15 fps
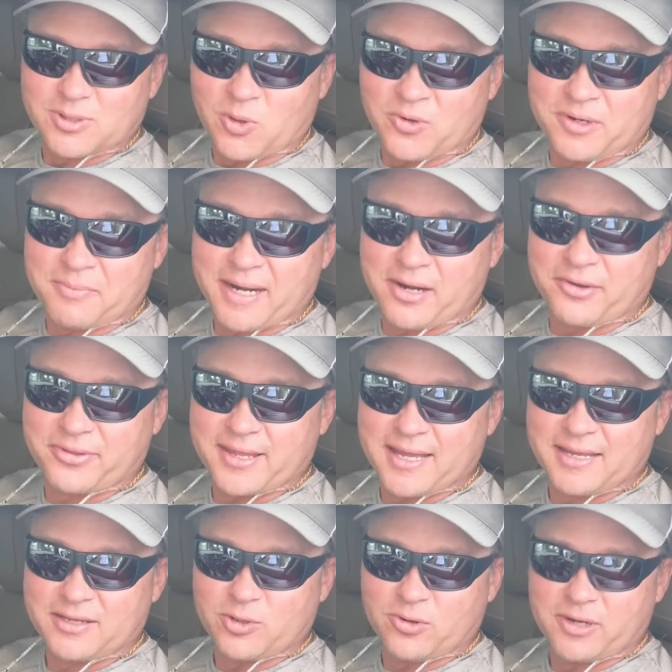going to
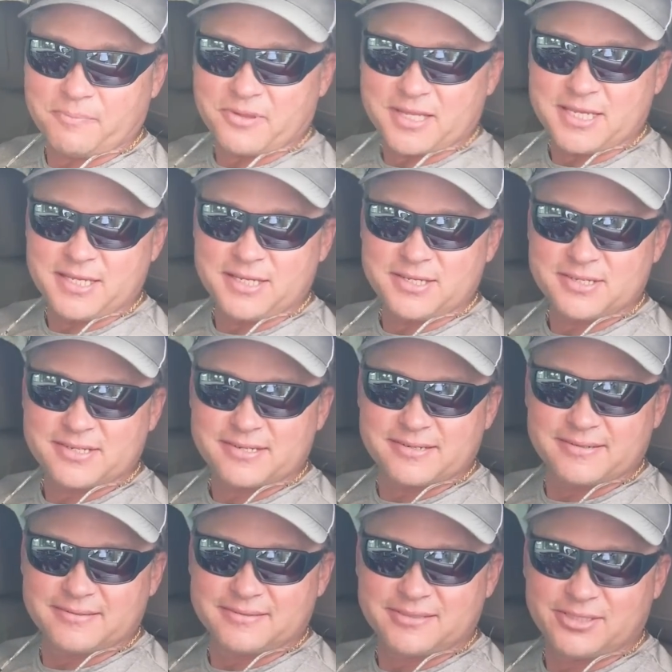Marathon, going up the Keys
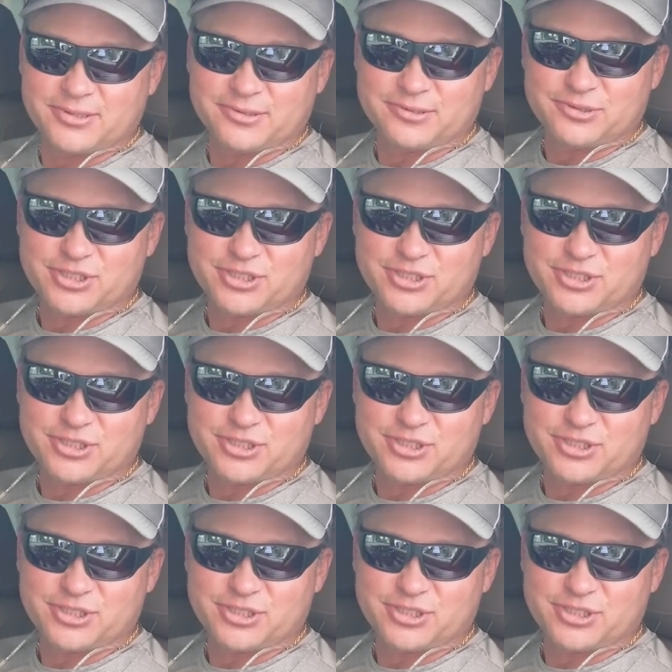to